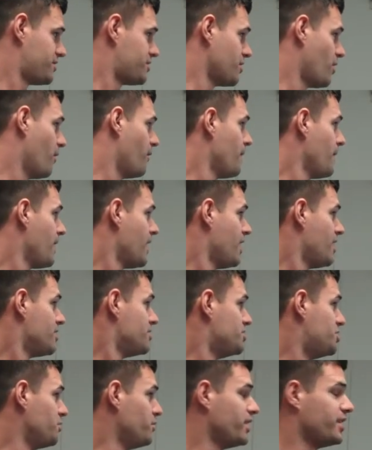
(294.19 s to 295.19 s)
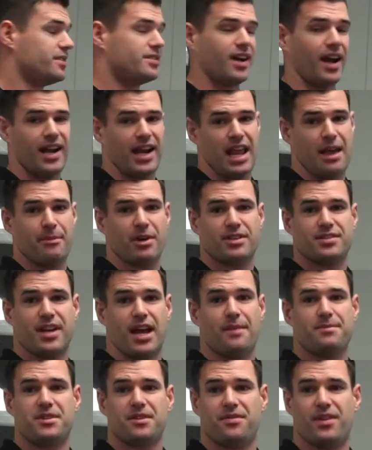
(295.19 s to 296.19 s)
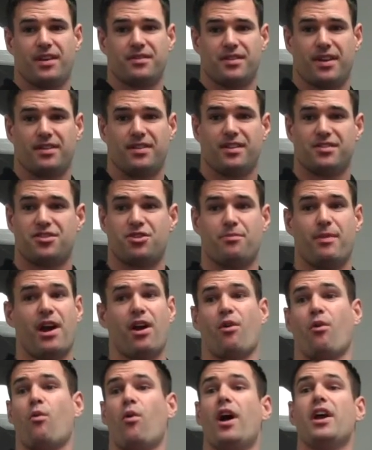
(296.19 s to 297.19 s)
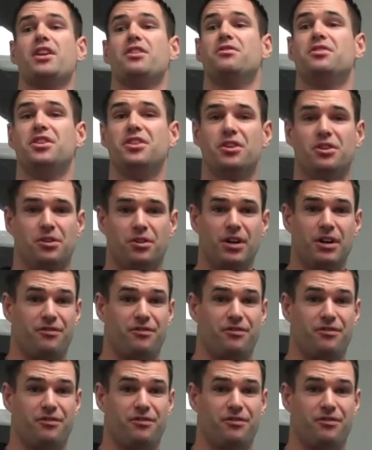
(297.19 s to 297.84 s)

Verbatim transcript: So doing dynamic types of things like this, no matter what you do,